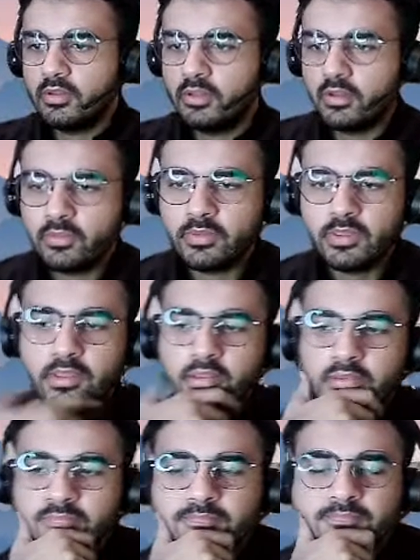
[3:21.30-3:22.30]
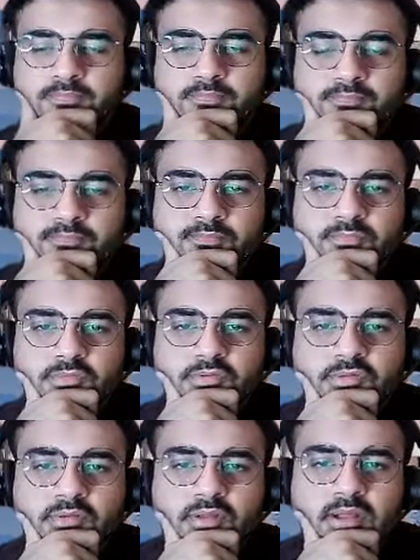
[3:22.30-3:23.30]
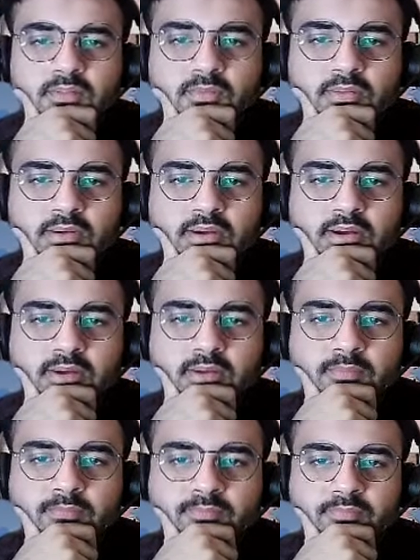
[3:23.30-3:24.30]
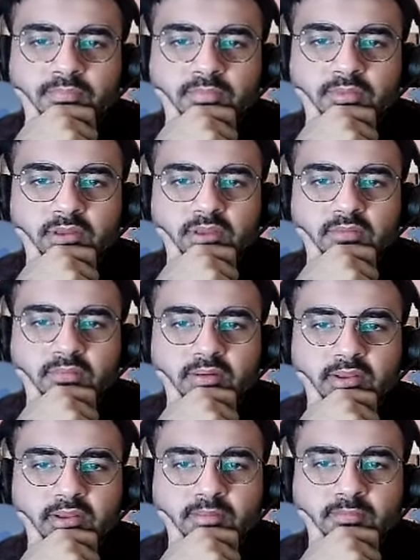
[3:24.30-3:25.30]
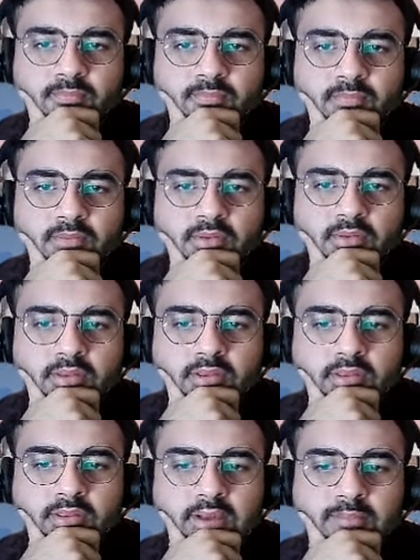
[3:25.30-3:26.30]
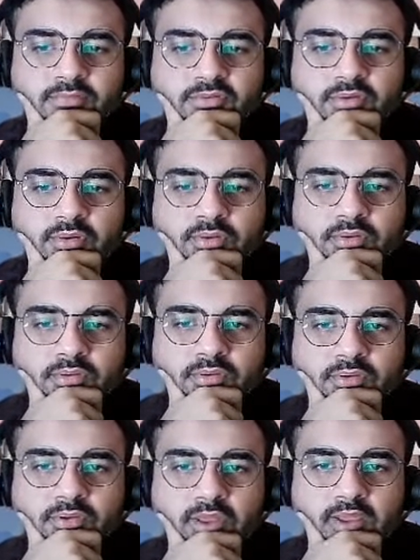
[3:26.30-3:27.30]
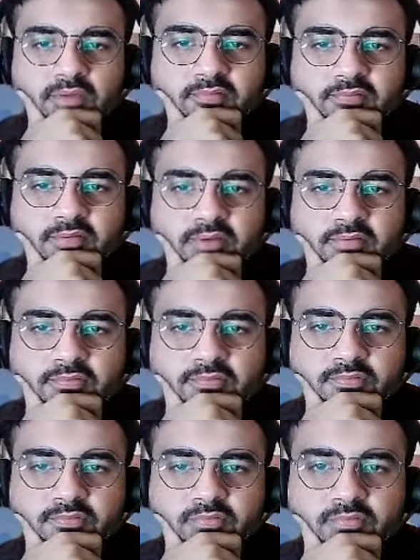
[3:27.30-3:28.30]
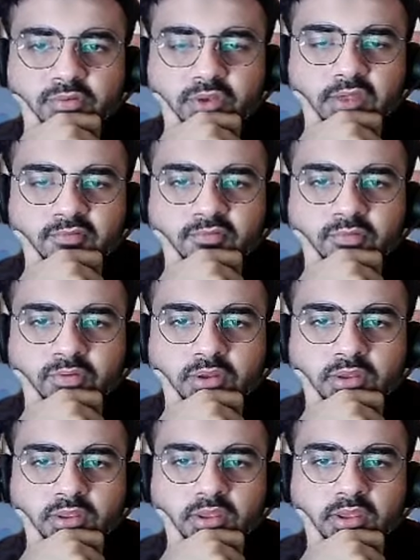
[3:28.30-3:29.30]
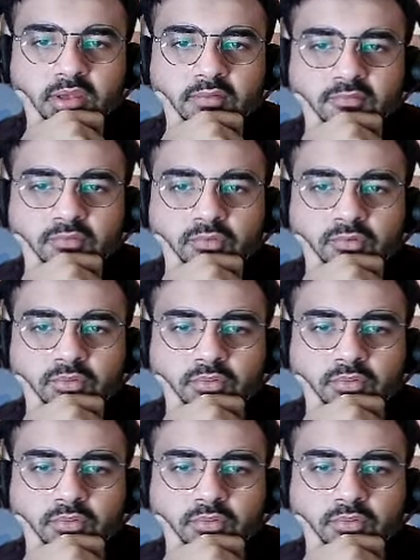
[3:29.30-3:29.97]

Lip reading: Okay, so now if I capture on f5, sorry f4, king f4,